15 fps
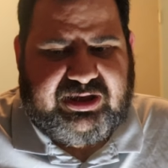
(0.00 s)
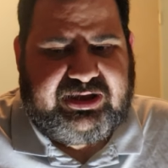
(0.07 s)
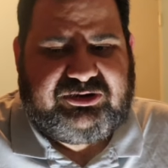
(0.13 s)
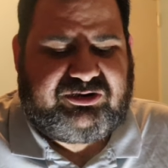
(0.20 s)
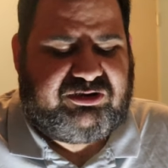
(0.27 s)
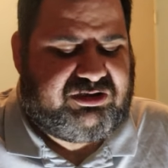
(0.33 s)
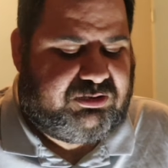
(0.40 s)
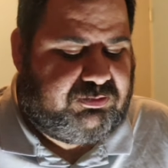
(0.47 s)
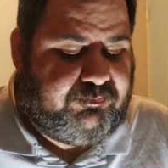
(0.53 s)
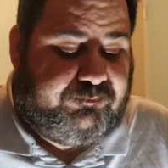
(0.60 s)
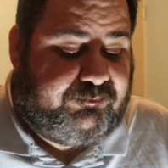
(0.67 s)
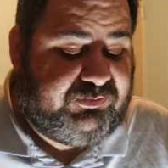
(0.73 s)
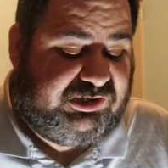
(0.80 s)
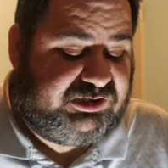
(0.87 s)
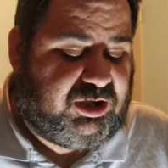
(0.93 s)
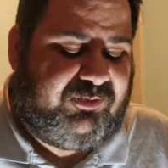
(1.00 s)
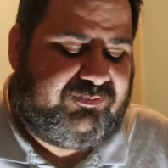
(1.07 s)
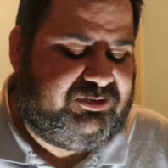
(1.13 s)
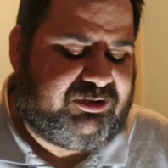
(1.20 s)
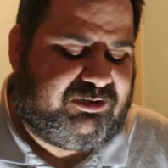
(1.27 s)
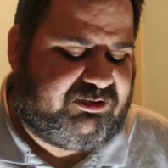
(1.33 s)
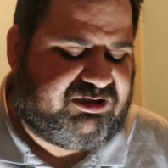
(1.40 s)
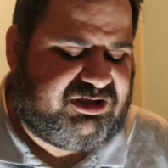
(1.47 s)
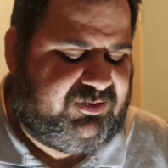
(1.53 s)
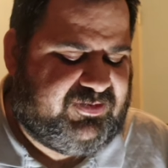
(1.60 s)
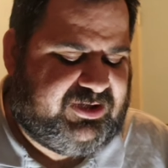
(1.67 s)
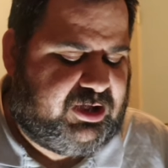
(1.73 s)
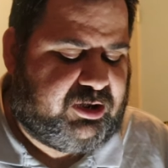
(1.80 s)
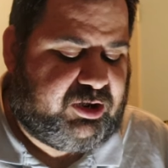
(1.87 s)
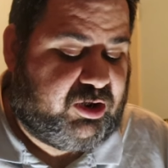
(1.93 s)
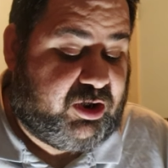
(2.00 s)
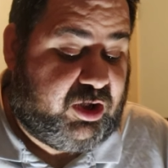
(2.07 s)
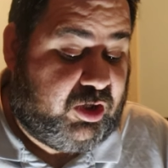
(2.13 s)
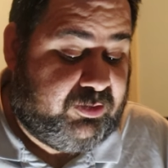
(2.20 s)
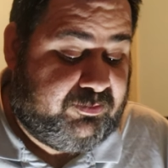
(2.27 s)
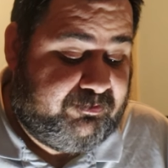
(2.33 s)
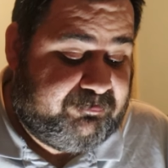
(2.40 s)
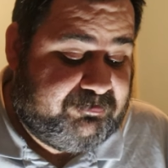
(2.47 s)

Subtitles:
teachers stopped it or something, I don't know.